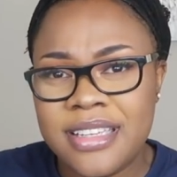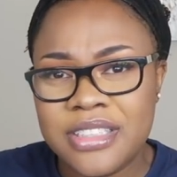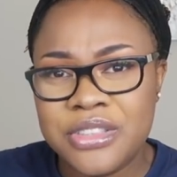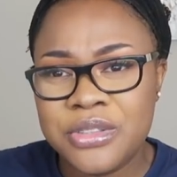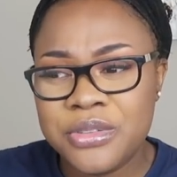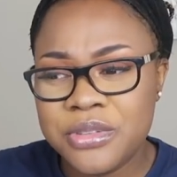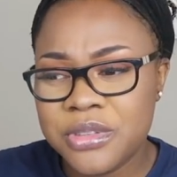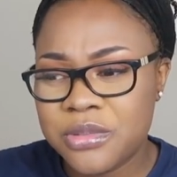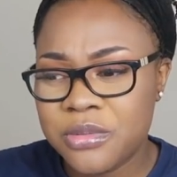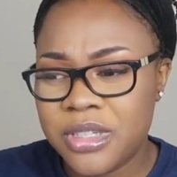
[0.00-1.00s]

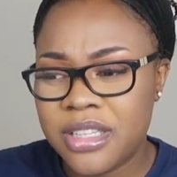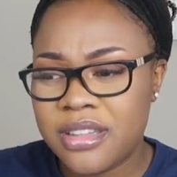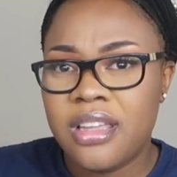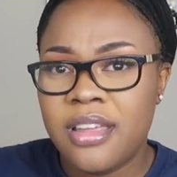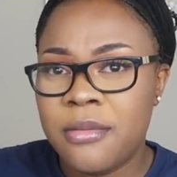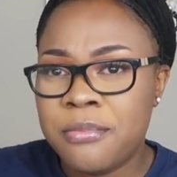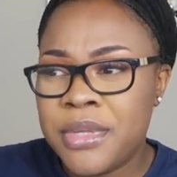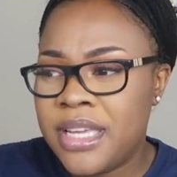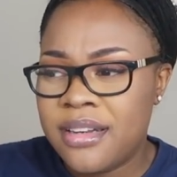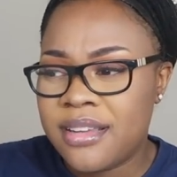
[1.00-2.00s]
issues with him
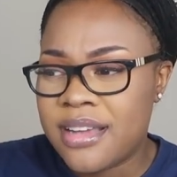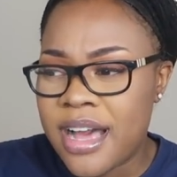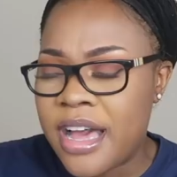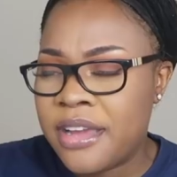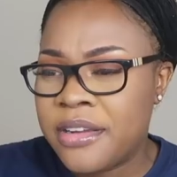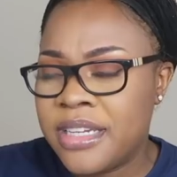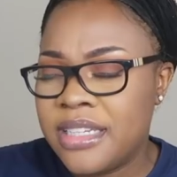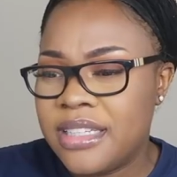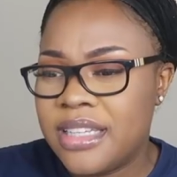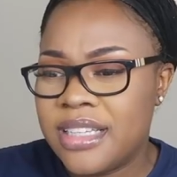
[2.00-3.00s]
being a guy or
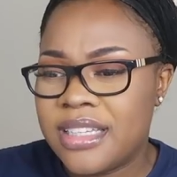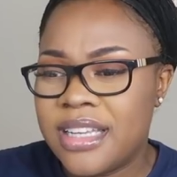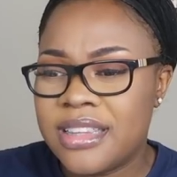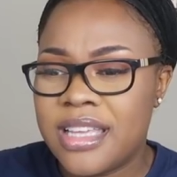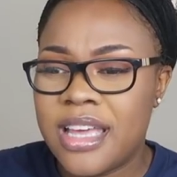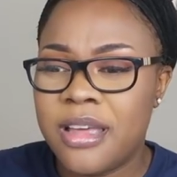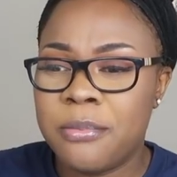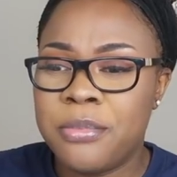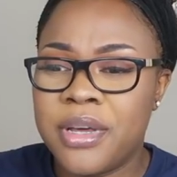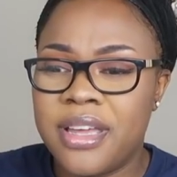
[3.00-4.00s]
anything like
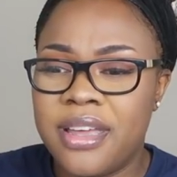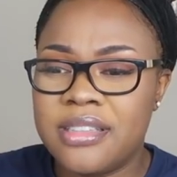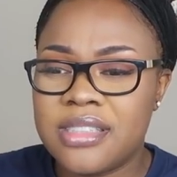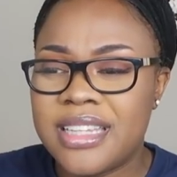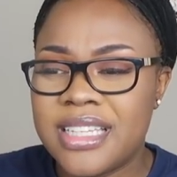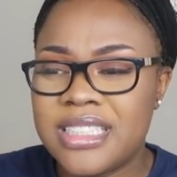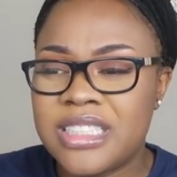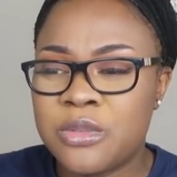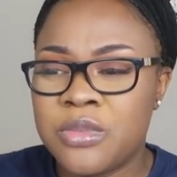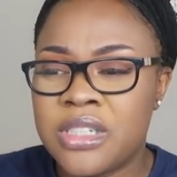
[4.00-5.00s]
that, but I think it's
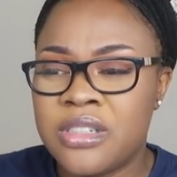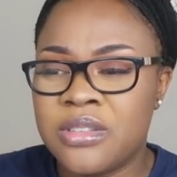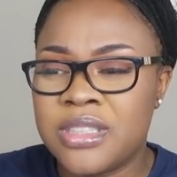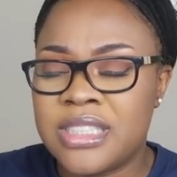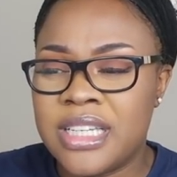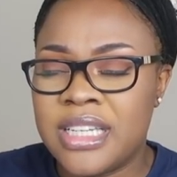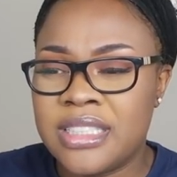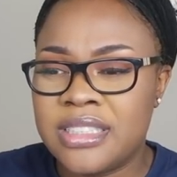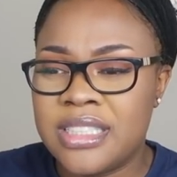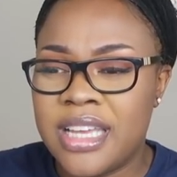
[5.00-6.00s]
just one of those
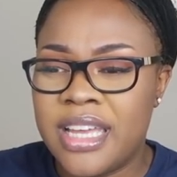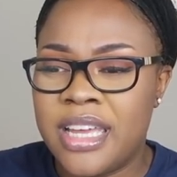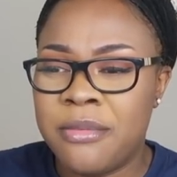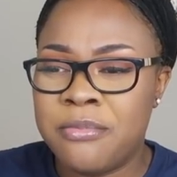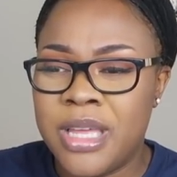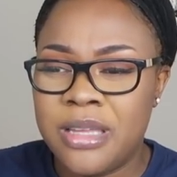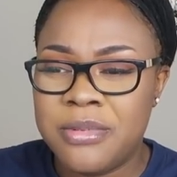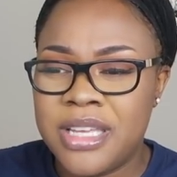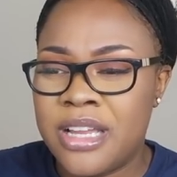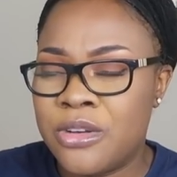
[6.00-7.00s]
things that
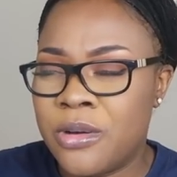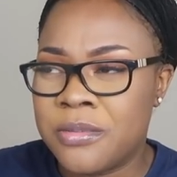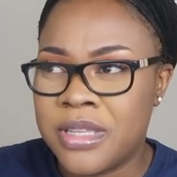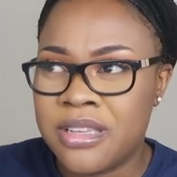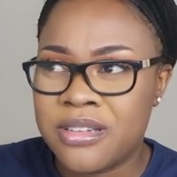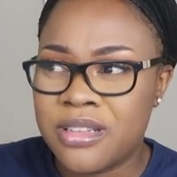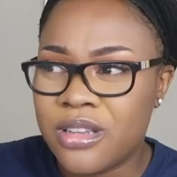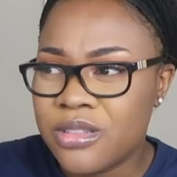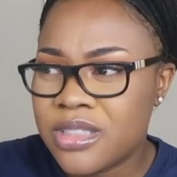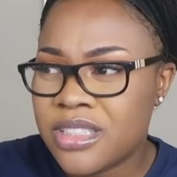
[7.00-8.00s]
maybe I know I'm getting
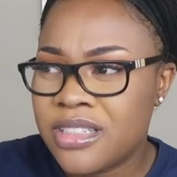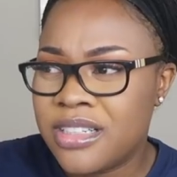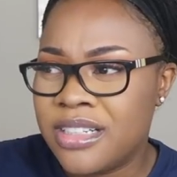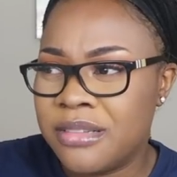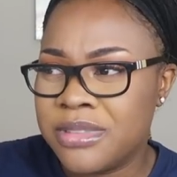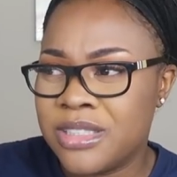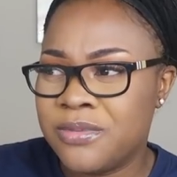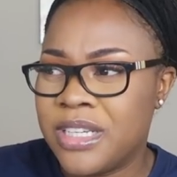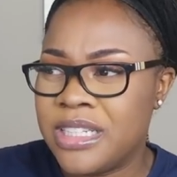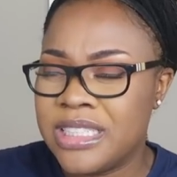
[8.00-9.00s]
closer, and I'm
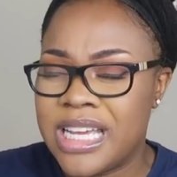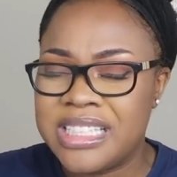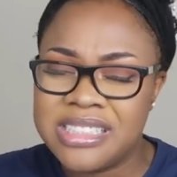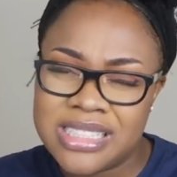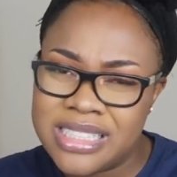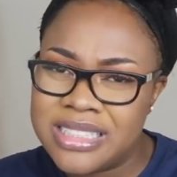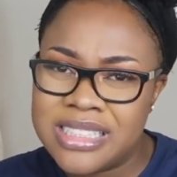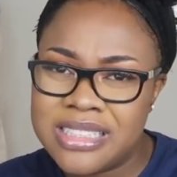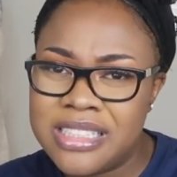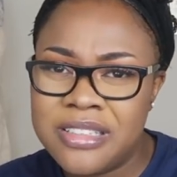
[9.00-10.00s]
just very like
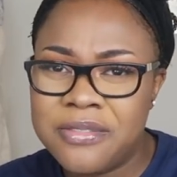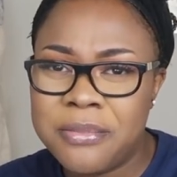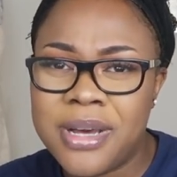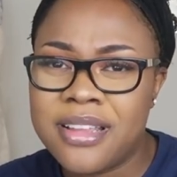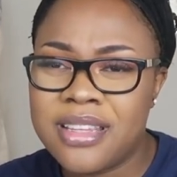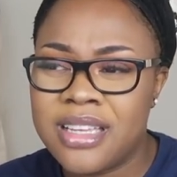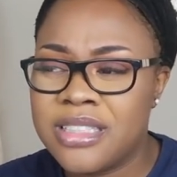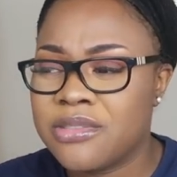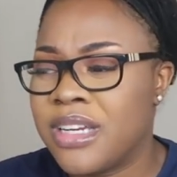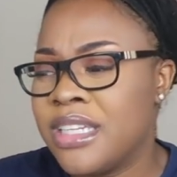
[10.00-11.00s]
sensitive about
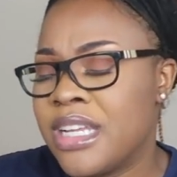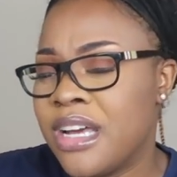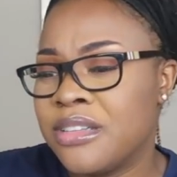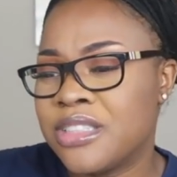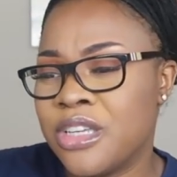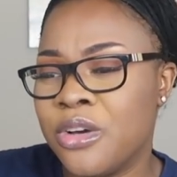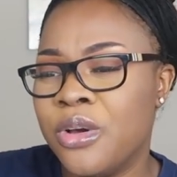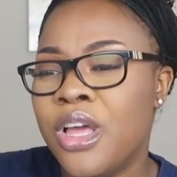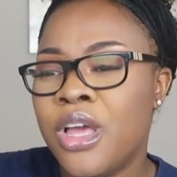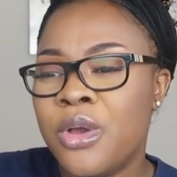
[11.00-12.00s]
things right now.
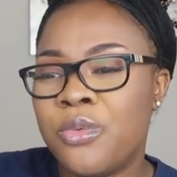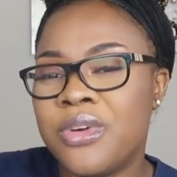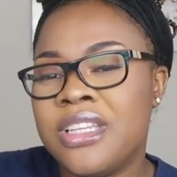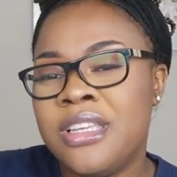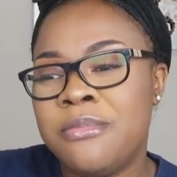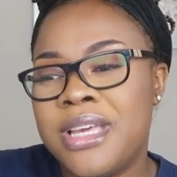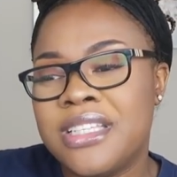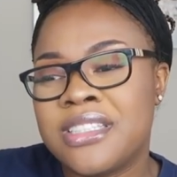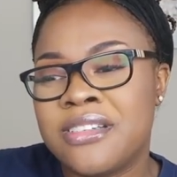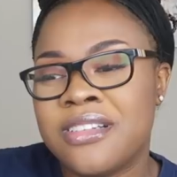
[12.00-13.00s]
So when he
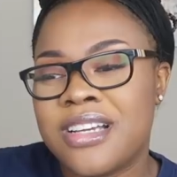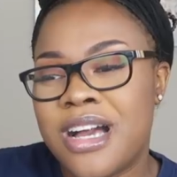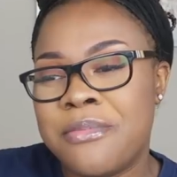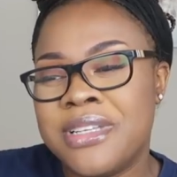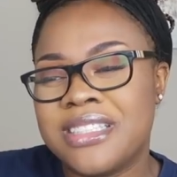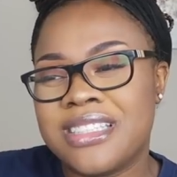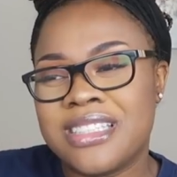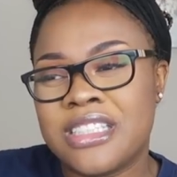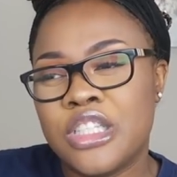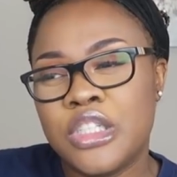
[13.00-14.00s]
makes certain comments,
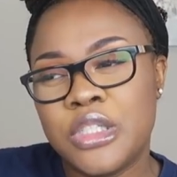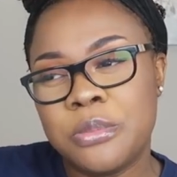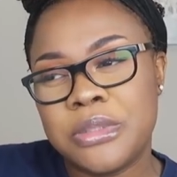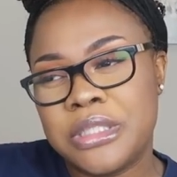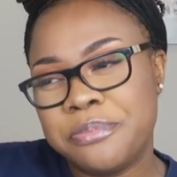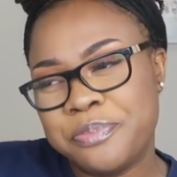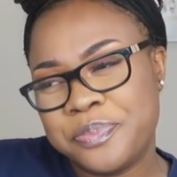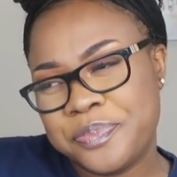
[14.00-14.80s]
it's a little bit